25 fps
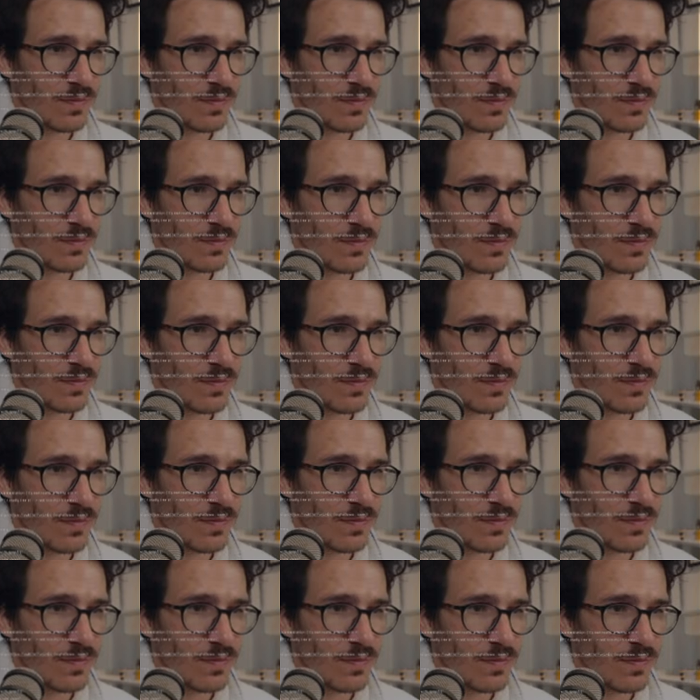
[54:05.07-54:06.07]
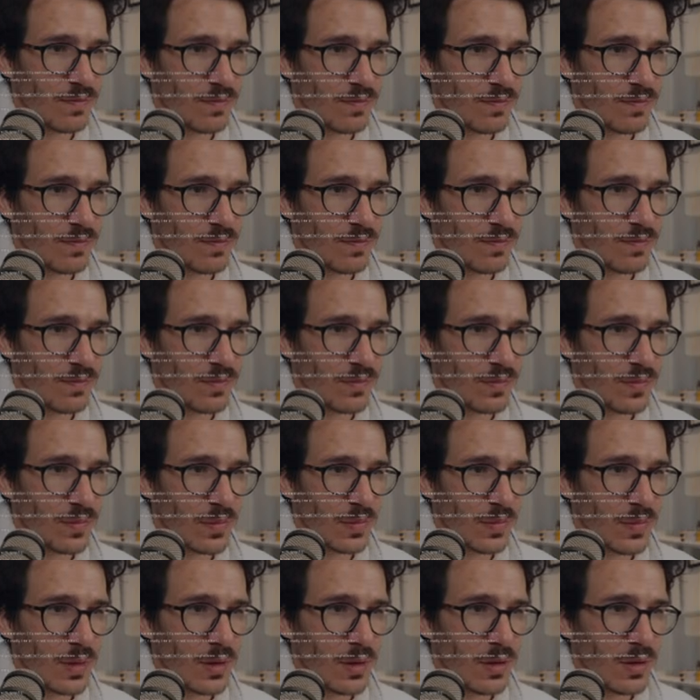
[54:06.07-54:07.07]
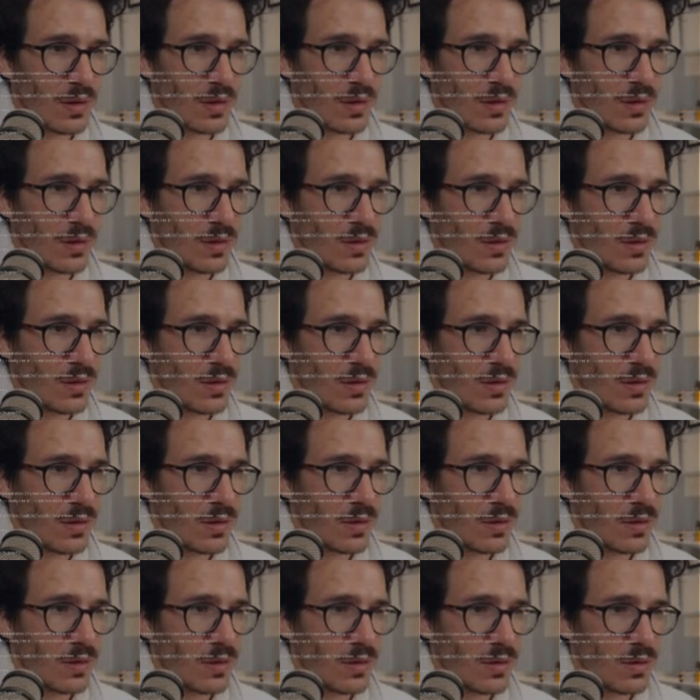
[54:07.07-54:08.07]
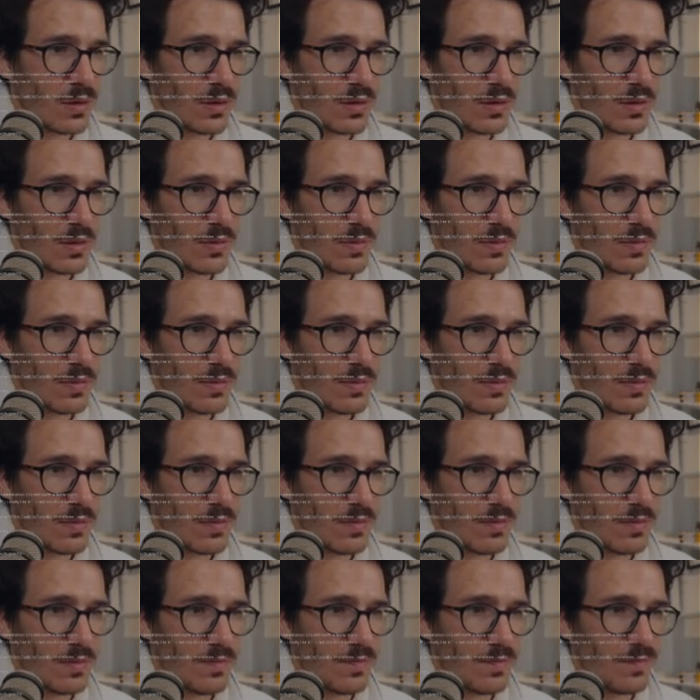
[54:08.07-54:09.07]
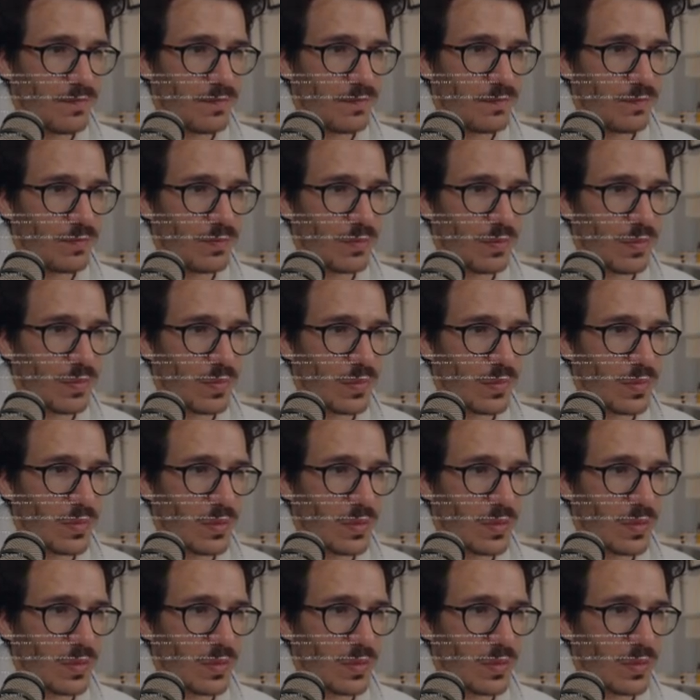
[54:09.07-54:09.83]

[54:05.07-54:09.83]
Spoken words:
Nothing is said.